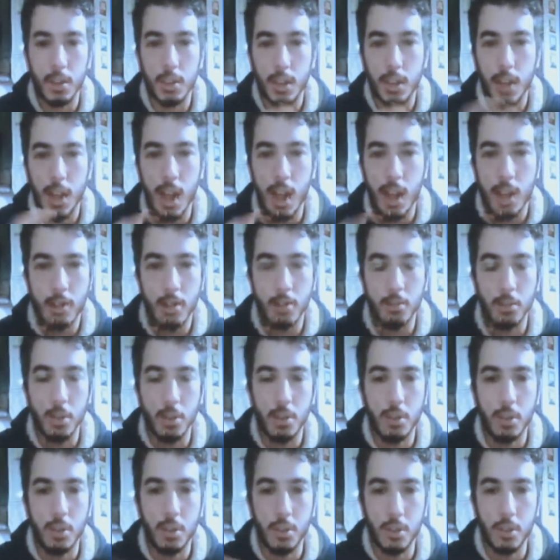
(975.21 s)
custom, you
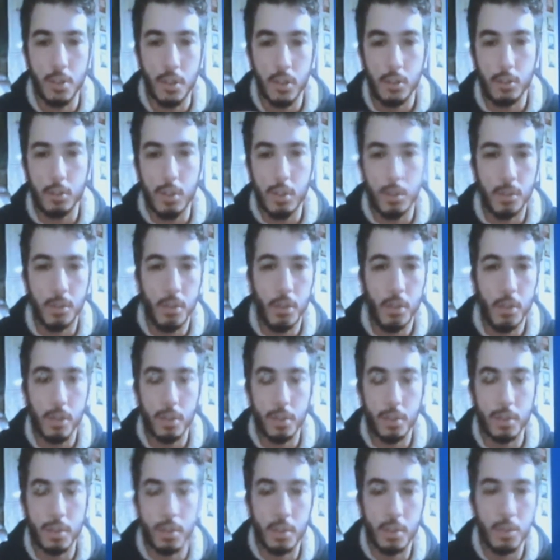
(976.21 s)
know, in order to
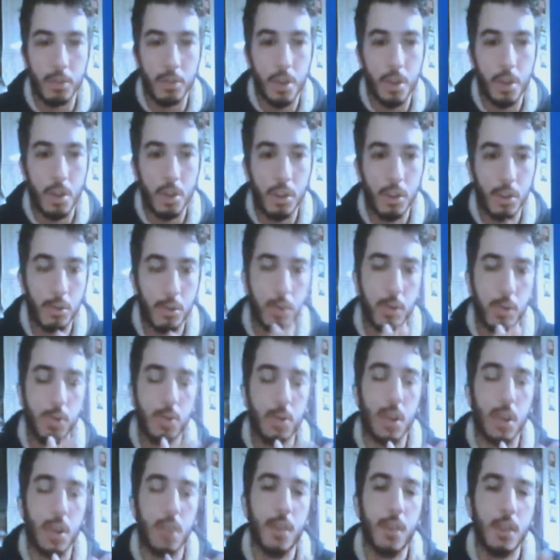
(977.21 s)
avoid the control, they were
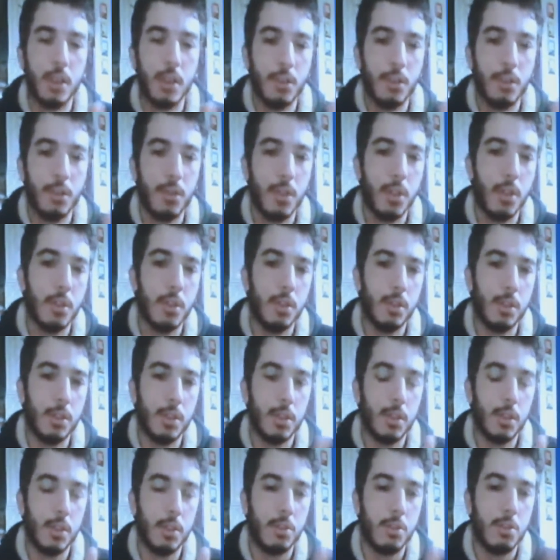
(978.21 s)
doing a very
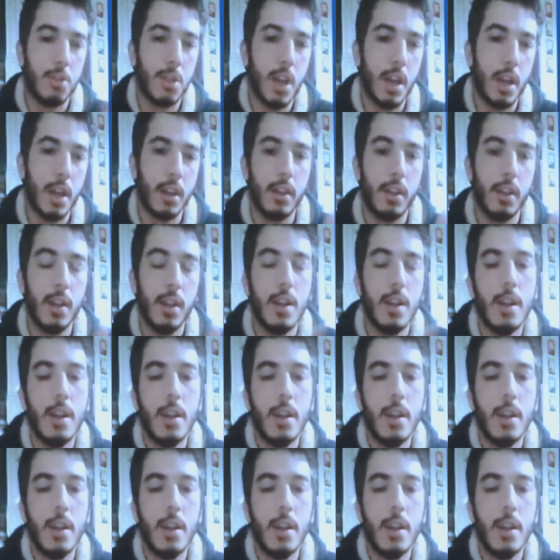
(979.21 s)
difficult trek,